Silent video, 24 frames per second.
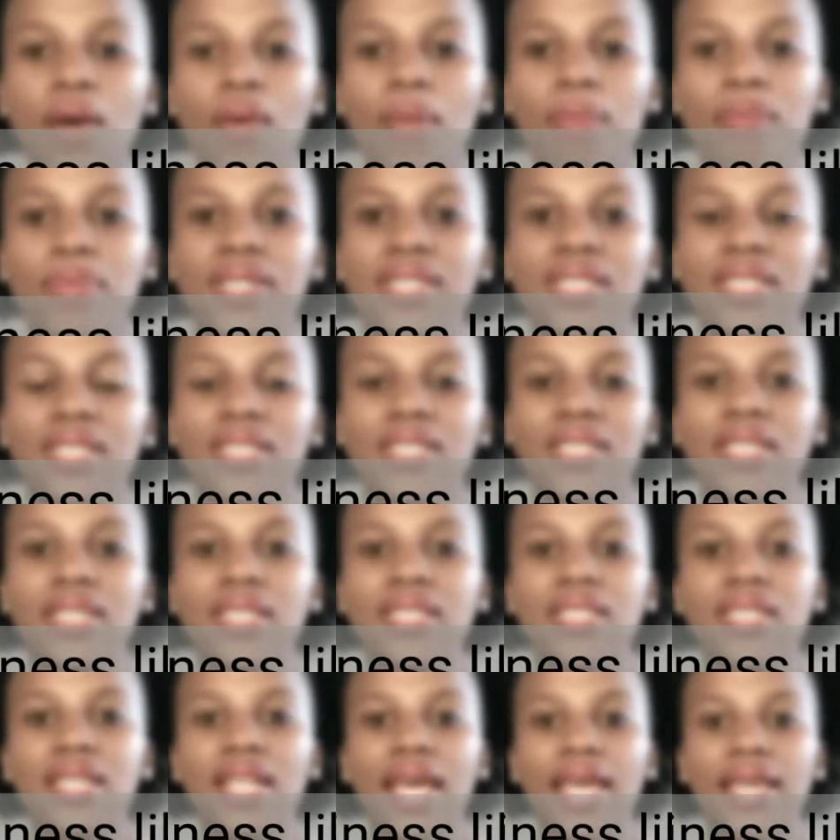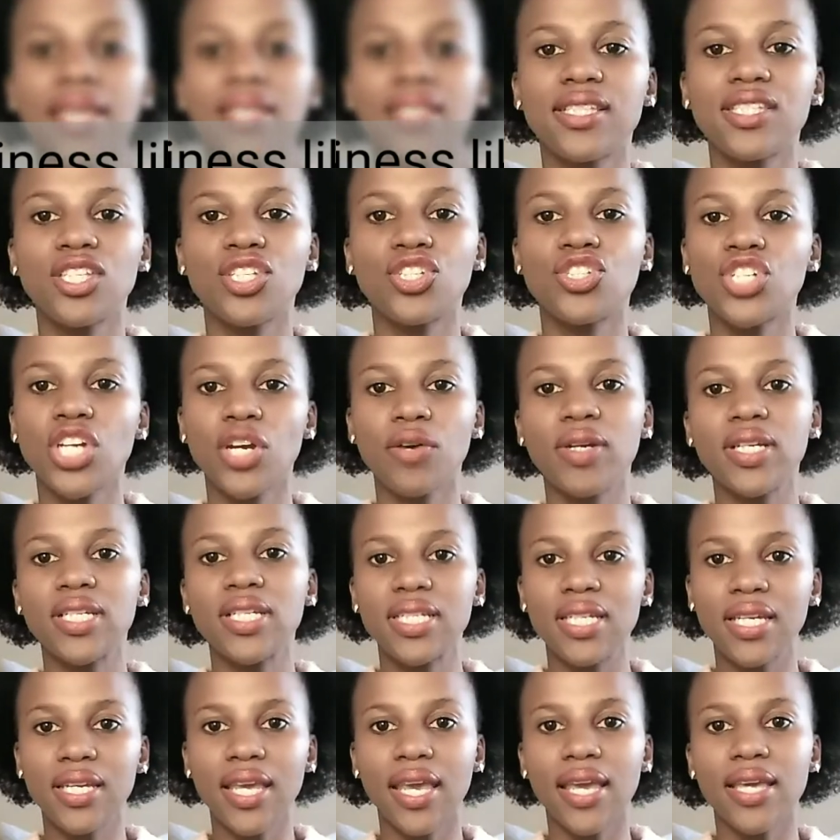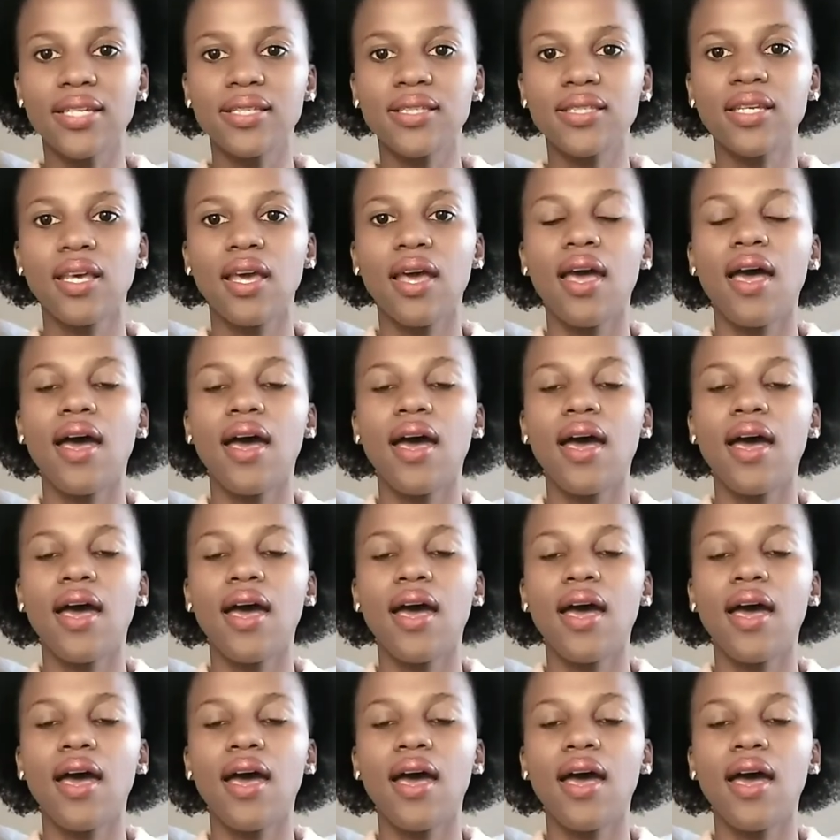our businesses like it's a charity case.